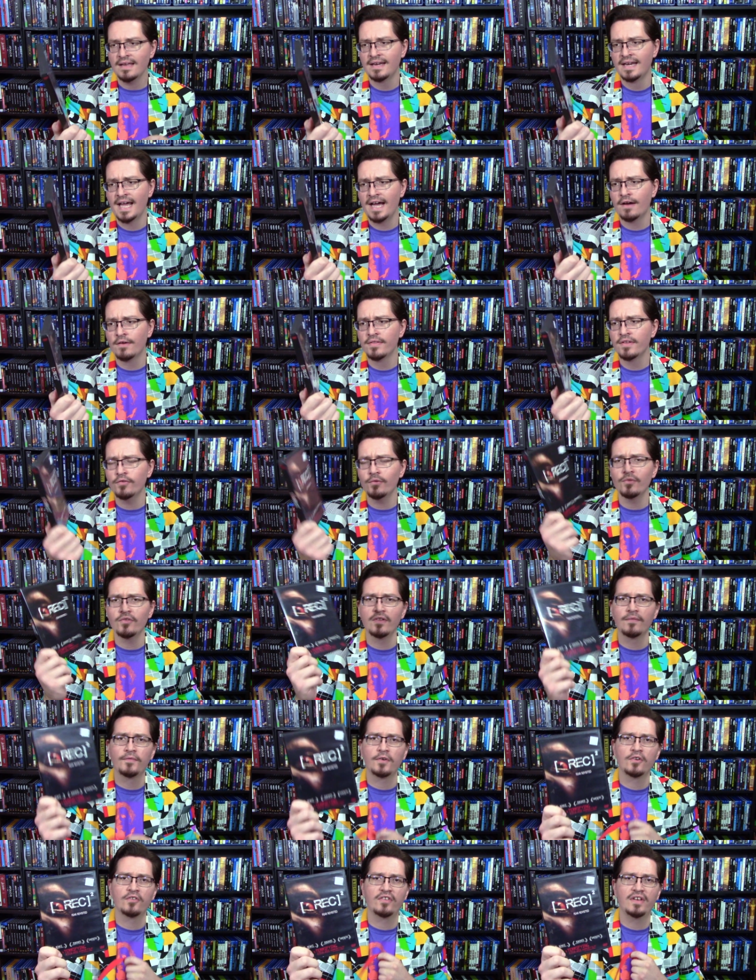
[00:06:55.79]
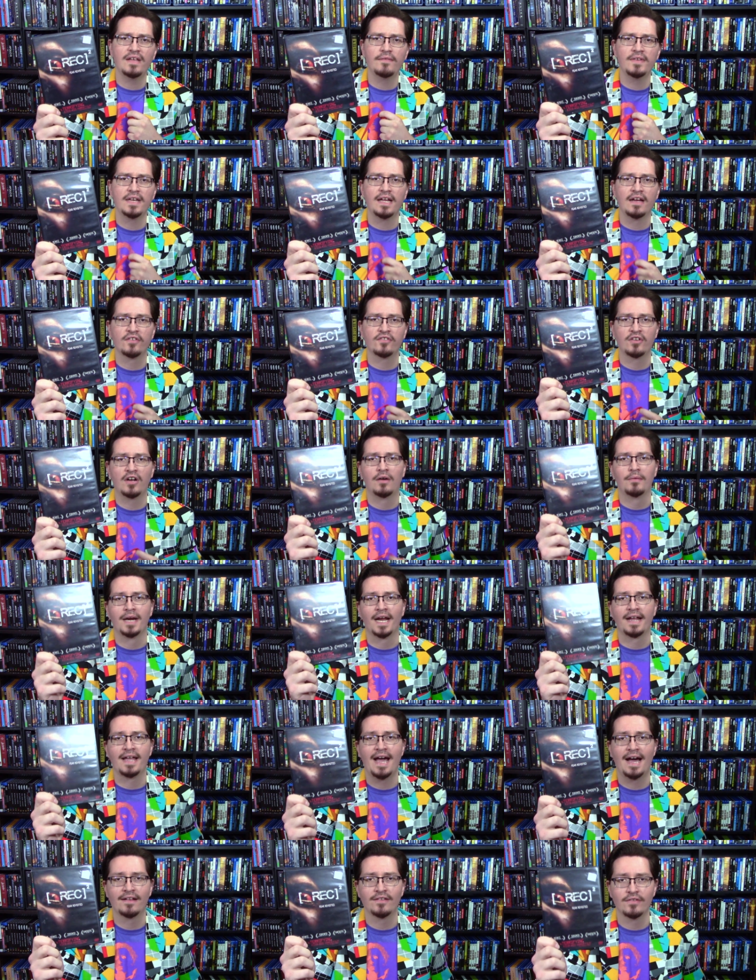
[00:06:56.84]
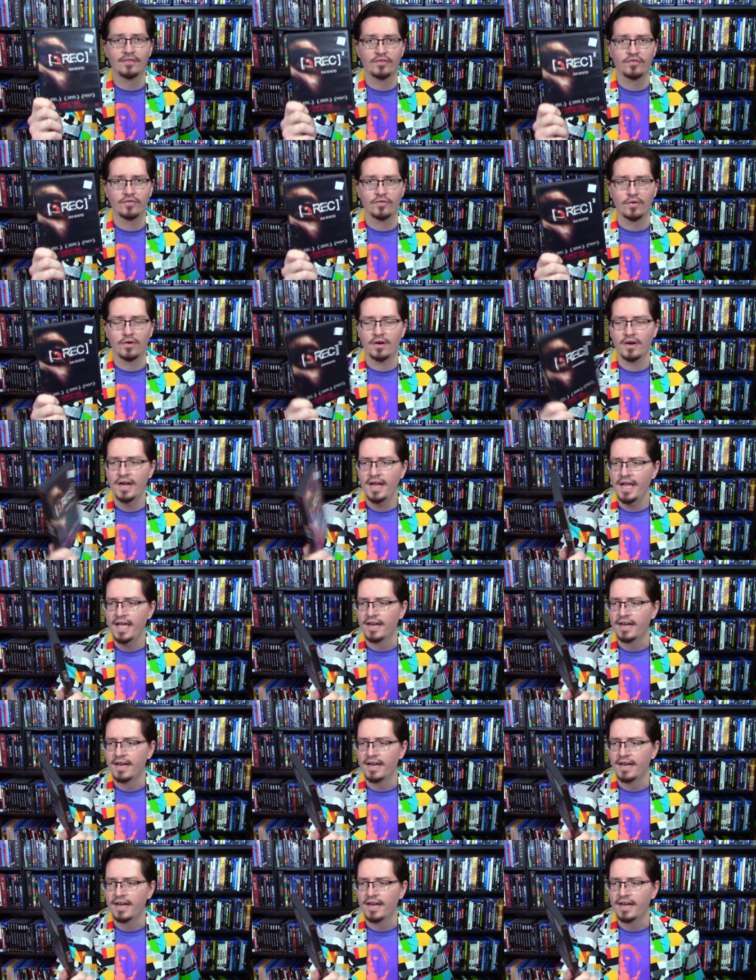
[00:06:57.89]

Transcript: Now, this was the first DVD I saw when I got to the store.